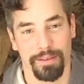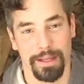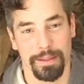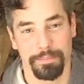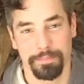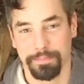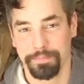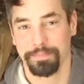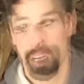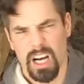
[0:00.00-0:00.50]
of it.
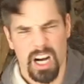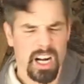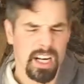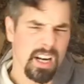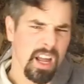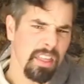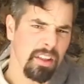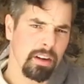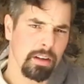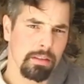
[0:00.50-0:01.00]

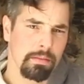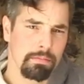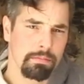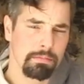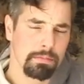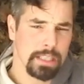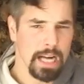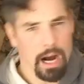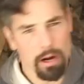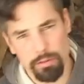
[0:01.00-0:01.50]
Another
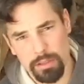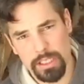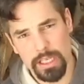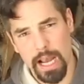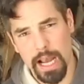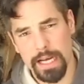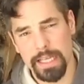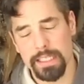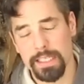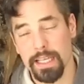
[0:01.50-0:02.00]

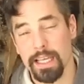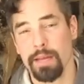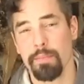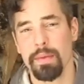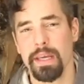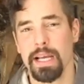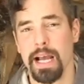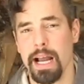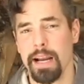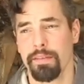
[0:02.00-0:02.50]
downside is it can
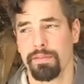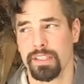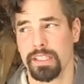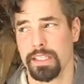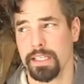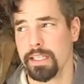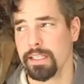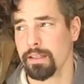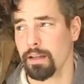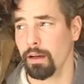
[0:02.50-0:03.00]
be kind of
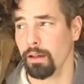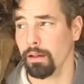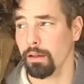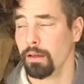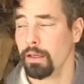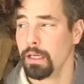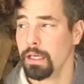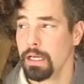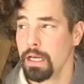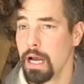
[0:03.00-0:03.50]

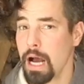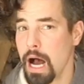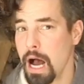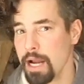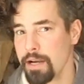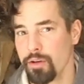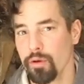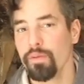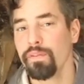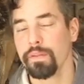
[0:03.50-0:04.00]
seasonal.
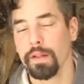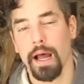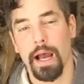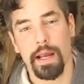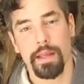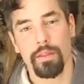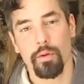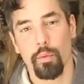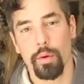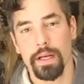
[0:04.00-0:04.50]
I do
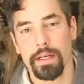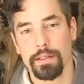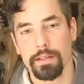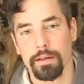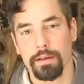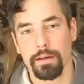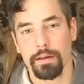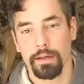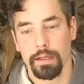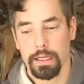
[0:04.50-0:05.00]
fly in the
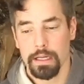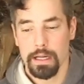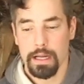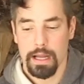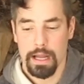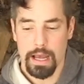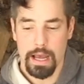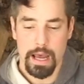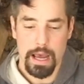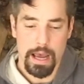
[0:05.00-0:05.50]
winter
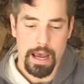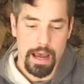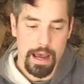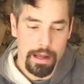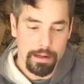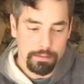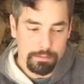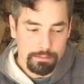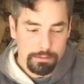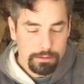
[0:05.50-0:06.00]

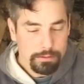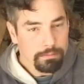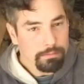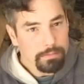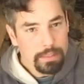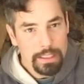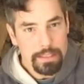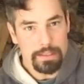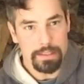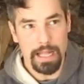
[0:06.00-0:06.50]
and
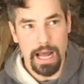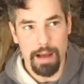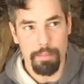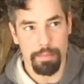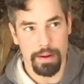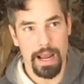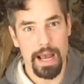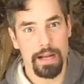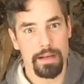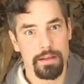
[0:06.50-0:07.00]
it's
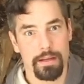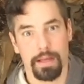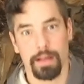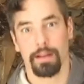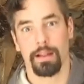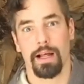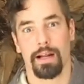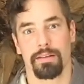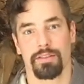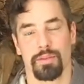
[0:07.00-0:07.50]
not bad. You
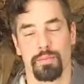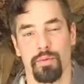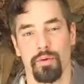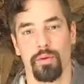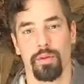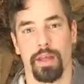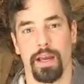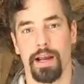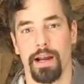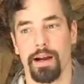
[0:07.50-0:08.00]
get a lot of
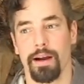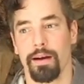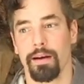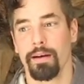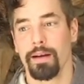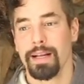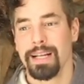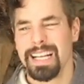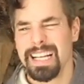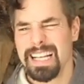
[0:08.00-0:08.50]
smooth
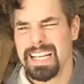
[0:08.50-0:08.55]
air,